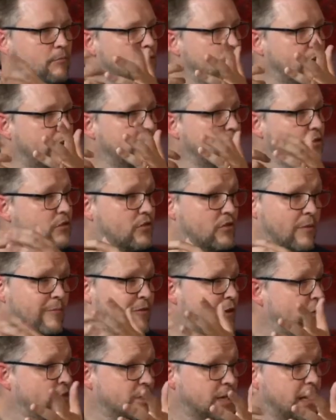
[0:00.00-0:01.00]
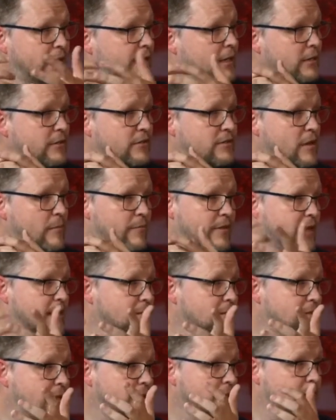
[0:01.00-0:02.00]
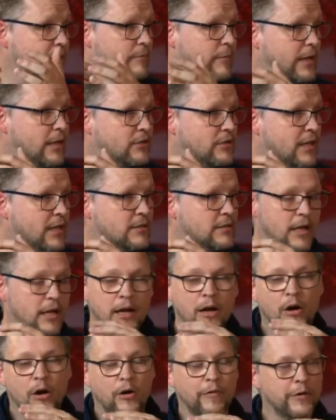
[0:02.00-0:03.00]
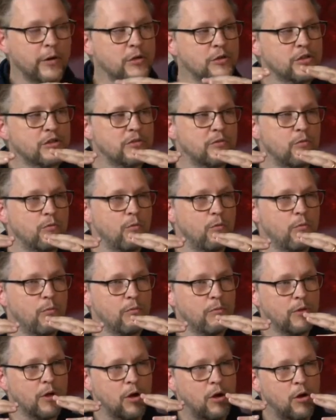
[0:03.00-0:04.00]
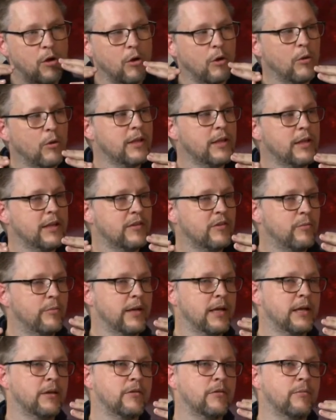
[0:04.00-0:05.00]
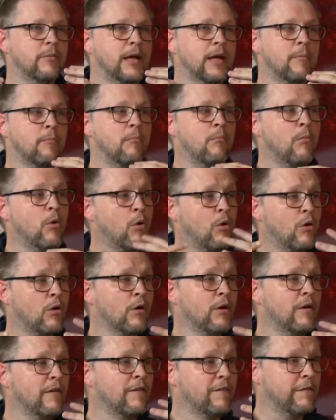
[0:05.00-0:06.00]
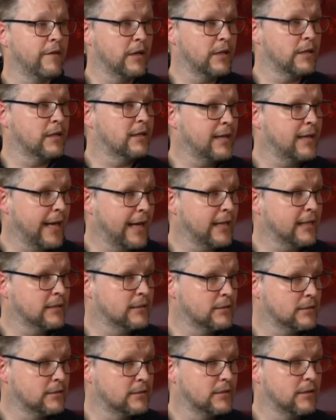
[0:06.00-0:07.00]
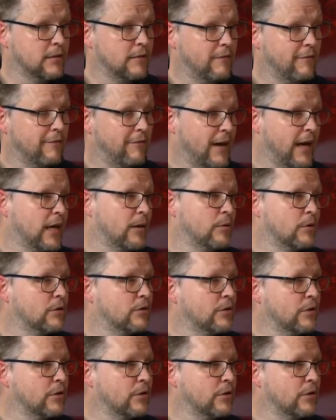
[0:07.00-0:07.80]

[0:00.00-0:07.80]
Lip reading: changed some functionality on some things that didn't make sense. Overall, just the goal has been to make more fun talents viable.